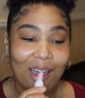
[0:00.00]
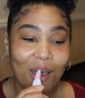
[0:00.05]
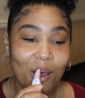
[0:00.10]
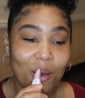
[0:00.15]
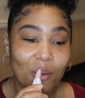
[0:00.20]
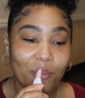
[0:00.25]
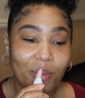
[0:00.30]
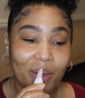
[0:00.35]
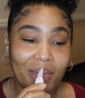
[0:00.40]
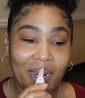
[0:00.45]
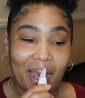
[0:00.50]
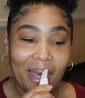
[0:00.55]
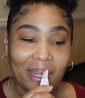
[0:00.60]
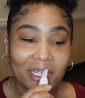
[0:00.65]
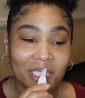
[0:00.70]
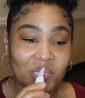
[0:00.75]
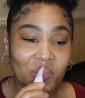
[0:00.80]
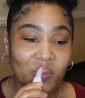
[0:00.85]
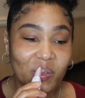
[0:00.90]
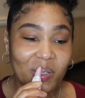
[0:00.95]
But
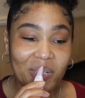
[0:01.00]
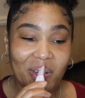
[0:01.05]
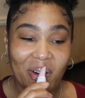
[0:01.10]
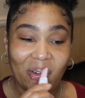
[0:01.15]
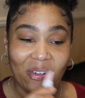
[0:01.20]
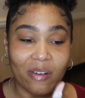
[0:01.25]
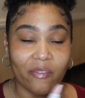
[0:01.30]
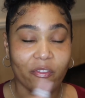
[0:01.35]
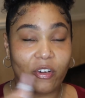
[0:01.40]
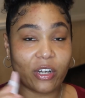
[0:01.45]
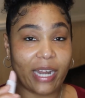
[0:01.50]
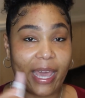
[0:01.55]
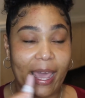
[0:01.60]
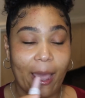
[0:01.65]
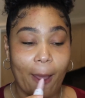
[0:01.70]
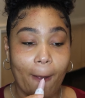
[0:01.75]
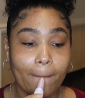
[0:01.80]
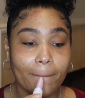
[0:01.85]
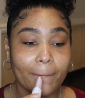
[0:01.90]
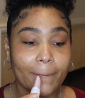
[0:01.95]
I'll just put it on for
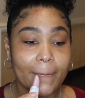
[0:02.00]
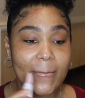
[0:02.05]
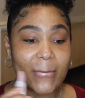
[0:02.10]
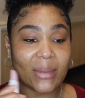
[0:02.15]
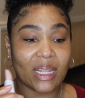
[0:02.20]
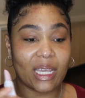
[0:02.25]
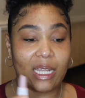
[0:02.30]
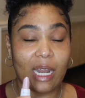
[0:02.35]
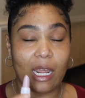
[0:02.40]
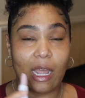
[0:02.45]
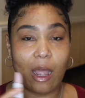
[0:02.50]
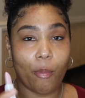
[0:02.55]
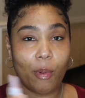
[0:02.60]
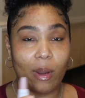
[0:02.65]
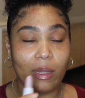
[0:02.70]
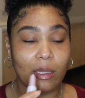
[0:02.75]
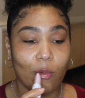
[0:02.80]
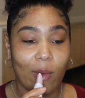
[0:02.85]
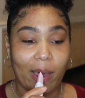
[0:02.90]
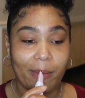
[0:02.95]
now, and I'll
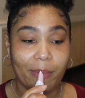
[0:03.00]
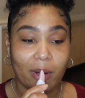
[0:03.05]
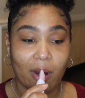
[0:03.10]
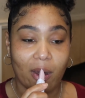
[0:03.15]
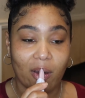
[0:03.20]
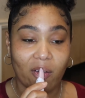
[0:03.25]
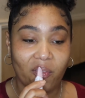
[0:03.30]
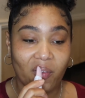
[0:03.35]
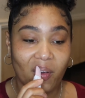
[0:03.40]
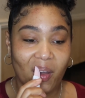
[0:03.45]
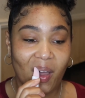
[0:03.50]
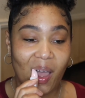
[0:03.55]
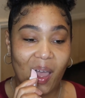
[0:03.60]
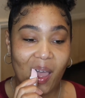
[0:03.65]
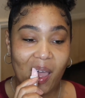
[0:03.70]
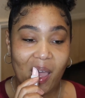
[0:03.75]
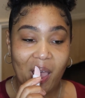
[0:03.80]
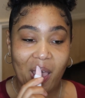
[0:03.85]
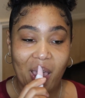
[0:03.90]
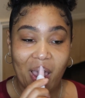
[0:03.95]
probably wipe it off
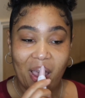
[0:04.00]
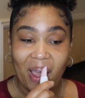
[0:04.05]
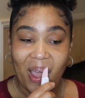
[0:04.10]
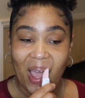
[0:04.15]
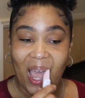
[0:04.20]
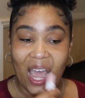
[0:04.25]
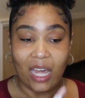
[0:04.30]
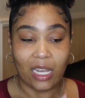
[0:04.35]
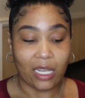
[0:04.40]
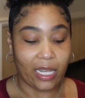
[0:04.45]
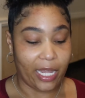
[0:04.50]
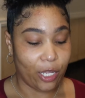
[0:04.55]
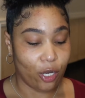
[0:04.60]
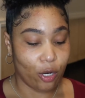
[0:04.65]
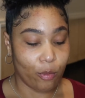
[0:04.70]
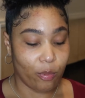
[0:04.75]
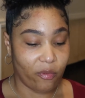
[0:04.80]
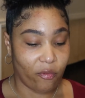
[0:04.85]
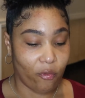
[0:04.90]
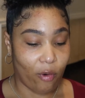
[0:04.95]

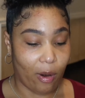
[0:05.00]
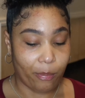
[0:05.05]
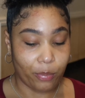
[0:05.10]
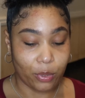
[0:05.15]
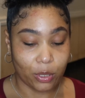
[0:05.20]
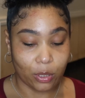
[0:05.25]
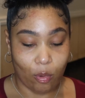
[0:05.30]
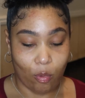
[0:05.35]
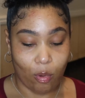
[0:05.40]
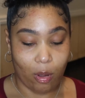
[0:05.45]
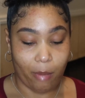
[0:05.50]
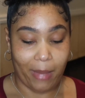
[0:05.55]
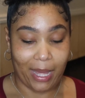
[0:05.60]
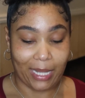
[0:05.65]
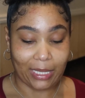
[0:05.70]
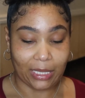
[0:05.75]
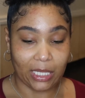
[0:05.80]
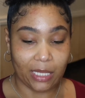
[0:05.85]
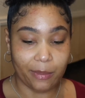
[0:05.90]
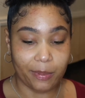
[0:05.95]
later before I put on
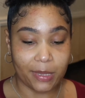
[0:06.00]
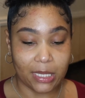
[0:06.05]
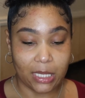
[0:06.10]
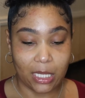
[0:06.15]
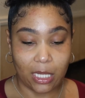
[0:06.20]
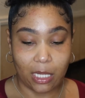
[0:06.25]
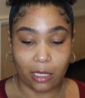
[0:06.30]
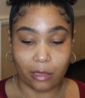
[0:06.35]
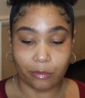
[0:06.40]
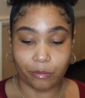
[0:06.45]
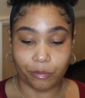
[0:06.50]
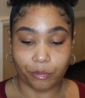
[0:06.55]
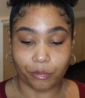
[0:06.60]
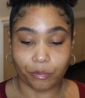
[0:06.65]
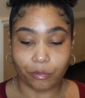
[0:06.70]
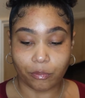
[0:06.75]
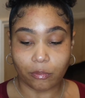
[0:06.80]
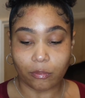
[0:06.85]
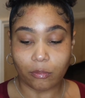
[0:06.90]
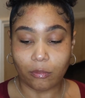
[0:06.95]
my lipstick.
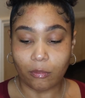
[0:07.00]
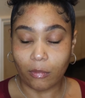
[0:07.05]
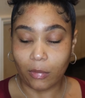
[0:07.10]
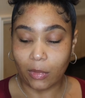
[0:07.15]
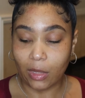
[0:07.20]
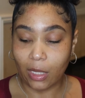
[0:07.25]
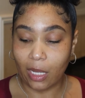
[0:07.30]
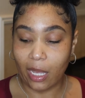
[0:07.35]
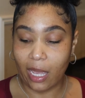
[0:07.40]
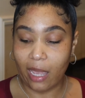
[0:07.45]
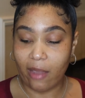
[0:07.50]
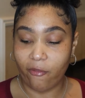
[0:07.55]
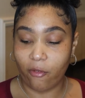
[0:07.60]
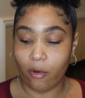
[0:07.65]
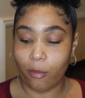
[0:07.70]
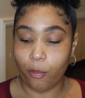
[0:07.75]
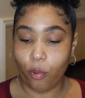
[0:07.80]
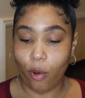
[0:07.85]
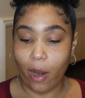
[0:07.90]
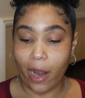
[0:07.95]
And
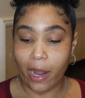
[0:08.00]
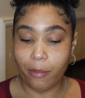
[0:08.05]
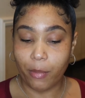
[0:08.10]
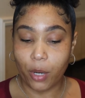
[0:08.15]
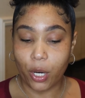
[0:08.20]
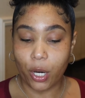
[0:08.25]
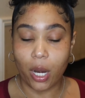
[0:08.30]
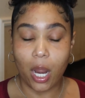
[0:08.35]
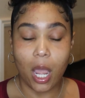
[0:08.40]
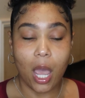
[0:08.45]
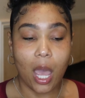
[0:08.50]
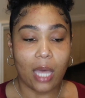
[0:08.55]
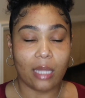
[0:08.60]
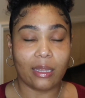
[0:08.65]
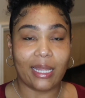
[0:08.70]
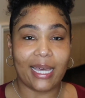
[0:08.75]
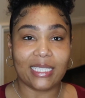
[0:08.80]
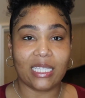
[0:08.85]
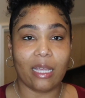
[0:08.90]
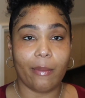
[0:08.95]
for primer,
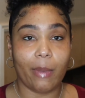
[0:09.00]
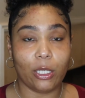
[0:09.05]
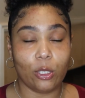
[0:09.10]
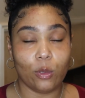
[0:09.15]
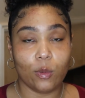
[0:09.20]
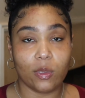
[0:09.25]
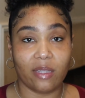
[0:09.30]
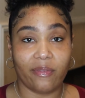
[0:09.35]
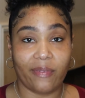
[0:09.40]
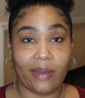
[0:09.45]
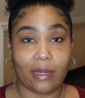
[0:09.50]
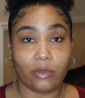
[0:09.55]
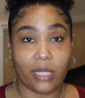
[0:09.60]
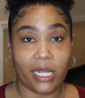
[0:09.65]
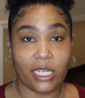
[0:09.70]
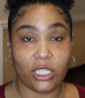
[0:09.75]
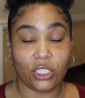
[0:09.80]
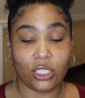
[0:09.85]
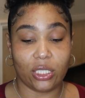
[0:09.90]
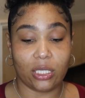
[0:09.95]
last time I used the
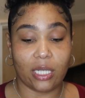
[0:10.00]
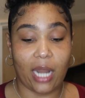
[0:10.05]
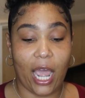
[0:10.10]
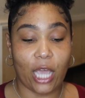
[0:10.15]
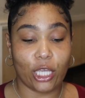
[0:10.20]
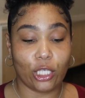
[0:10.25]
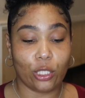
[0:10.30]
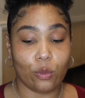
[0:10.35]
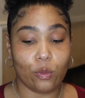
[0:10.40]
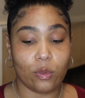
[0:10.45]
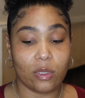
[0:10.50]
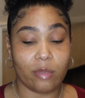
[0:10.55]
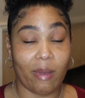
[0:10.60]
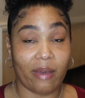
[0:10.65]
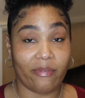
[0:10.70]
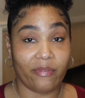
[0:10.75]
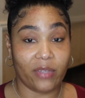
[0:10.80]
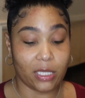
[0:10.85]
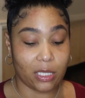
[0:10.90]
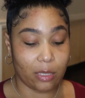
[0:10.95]
foundation, I used
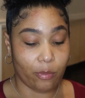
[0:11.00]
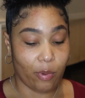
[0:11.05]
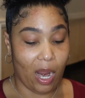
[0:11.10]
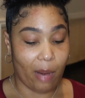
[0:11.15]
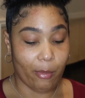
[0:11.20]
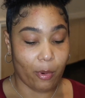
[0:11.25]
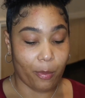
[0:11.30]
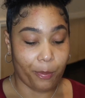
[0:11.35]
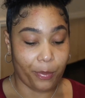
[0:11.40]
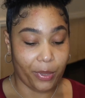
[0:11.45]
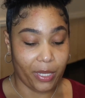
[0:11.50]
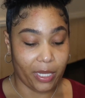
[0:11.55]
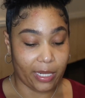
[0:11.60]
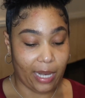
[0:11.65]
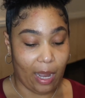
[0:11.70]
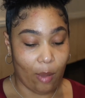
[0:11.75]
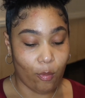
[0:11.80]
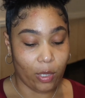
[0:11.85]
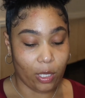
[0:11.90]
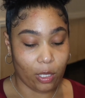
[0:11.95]
my Fenty primer, but
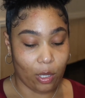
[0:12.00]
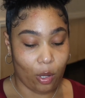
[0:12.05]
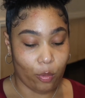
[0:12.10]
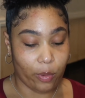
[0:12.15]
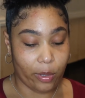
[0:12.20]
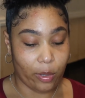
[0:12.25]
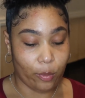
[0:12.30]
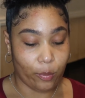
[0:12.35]
I want to go in